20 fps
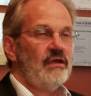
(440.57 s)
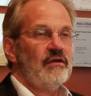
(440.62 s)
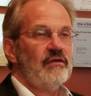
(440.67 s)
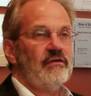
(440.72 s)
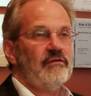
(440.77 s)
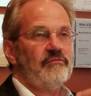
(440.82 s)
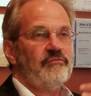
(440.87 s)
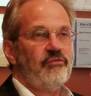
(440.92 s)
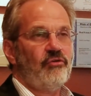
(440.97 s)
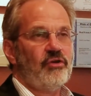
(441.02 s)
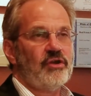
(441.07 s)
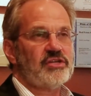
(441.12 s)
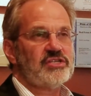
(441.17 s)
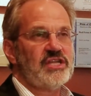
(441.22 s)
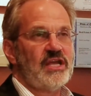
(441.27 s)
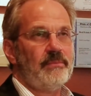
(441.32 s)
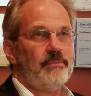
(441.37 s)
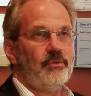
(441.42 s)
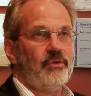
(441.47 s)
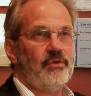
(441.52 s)
For
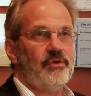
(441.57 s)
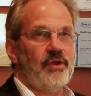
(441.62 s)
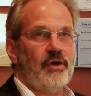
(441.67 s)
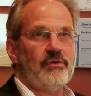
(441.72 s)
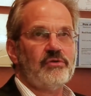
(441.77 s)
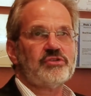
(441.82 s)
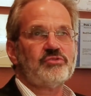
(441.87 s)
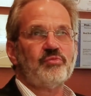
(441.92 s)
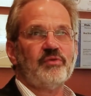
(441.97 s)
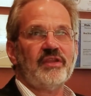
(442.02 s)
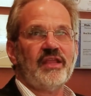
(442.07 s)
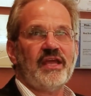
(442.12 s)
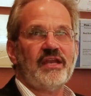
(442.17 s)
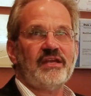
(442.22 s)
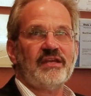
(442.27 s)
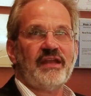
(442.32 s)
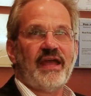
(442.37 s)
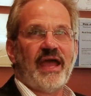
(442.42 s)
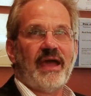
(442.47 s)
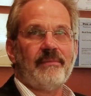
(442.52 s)
example, a notice
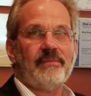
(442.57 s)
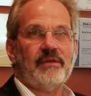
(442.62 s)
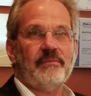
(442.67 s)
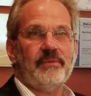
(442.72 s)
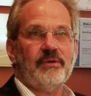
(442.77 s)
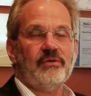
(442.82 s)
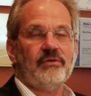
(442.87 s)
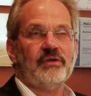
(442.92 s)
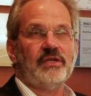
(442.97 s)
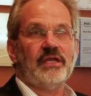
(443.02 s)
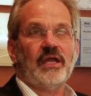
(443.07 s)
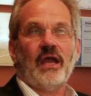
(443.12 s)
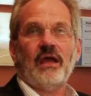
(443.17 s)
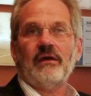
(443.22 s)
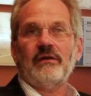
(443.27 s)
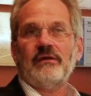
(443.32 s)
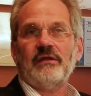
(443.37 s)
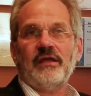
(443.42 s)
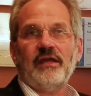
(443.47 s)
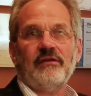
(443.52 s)
relating to habitability.
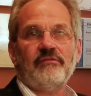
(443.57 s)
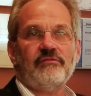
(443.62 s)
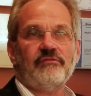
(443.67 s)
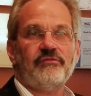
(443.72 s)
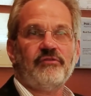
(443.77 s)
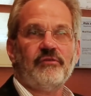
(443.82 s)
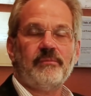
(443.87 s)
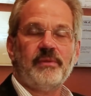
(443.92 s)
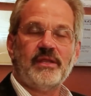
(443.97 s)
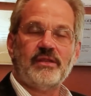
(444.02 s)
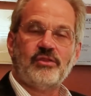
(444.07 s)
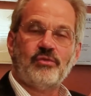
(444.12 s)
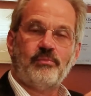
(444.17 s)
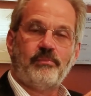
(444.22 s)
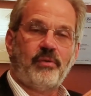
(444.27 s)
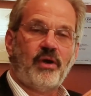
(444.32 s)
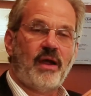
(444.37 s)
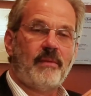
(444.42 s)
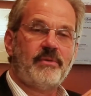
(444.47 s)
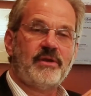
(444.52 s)
Heaven forbid the
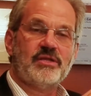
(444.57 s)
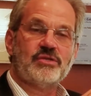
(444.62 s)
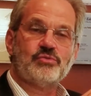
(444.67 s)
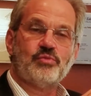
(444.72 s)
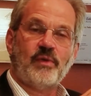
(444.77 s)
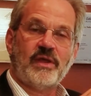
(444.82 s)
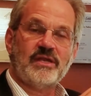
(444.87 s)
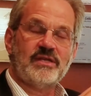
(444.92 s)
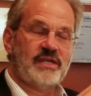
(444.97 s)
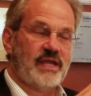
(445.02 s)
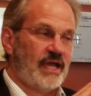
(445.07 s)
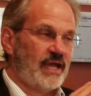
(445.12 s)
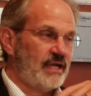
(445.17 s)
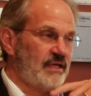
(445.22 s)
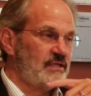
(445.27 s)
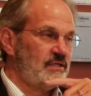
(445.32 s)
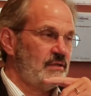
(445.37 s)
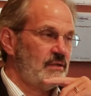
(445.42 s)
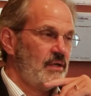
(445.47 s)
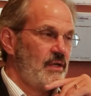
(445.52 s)
property is red
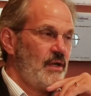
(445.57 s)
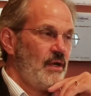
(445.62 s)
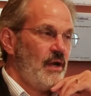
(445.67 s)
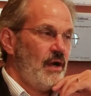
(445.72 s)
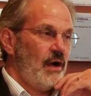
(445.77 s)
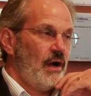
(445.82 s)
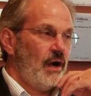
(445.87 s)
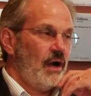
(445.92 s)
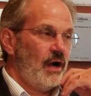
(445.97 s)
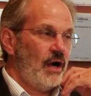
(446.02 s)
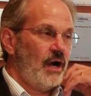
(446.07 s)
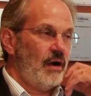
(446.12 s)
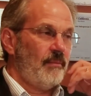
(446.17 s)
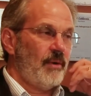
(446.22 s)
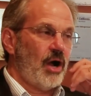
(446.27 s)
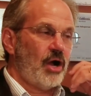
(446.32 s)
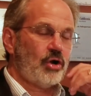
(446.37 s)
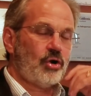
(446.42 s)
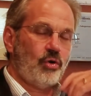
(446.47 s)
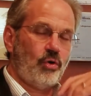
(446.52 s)
tagged. Um,
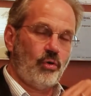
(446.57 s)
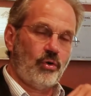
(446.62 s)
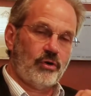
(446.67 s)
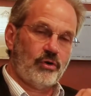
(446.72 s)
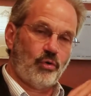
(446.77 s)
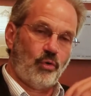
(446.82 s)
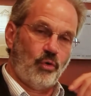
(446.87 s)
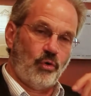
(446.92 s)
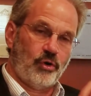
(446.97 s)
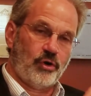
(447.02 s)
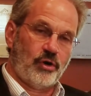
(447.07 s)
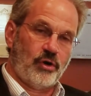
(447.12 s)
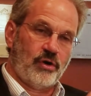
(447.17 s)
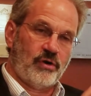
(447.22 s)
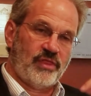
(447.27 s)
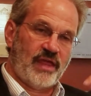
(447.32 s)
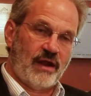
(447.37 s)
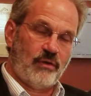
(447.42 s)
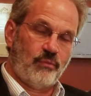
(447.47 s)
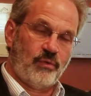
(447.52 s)
a court order
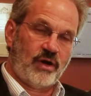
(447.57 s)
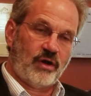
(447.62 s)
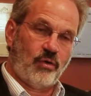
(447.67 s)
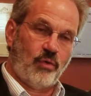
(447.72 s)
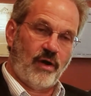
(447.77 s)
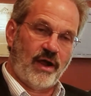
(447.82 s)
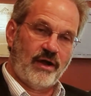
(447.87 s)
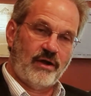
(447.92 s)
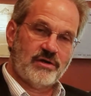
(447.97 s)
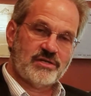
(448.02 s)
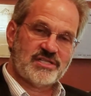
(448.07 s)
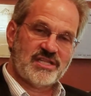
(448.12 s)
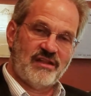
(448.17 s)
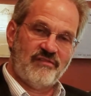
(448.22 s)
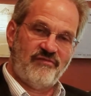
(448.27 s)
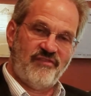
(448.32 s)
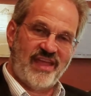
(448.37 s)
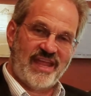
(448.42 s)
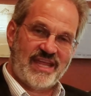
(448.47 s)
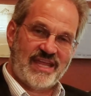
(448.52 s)
that requires the
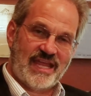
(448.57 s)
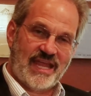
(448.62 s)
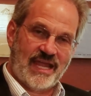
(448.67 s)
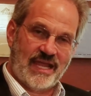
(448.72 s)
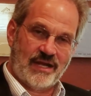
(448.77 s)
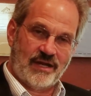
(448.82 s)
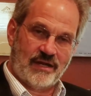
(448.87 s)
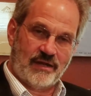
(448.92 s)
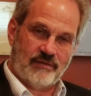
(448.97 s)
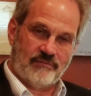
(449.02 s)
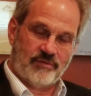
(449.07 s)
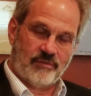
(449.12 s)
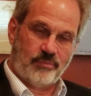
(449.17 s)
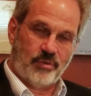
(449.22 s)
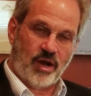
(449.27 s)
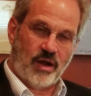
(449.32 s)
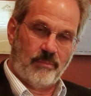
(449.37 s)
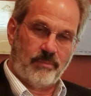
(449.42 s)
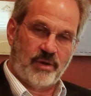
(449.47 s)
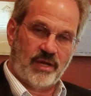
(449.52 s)
vacating of the
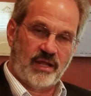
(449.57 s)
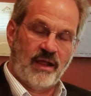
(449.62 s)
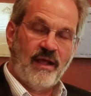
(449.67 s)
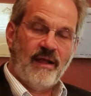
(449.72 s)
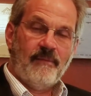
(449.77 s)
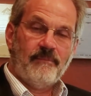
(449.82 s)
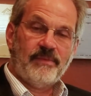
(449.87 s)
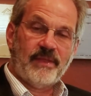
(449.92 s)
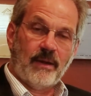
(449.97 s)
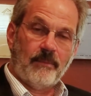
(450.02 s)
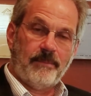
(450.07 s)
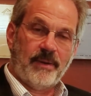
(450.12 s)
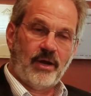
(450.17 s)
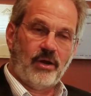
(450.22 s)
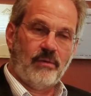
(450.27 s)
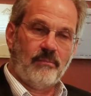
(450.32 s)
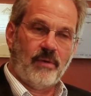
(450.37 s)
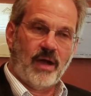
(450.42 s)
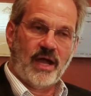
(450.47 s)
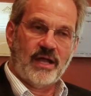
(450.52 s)
property. Now,
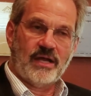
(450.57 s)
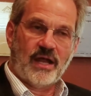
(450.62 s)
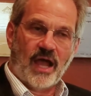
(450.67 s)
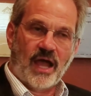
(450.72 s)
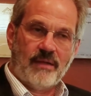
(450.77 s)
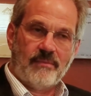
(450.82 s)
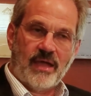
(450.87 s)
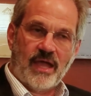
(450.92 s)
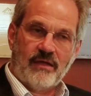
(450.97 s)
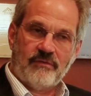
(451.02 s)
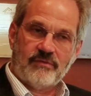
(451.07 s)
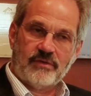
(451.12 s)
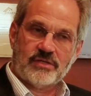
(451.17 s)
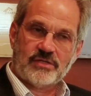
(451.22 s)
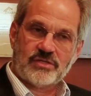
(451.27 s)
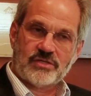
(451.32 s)
bear in mind, I'm having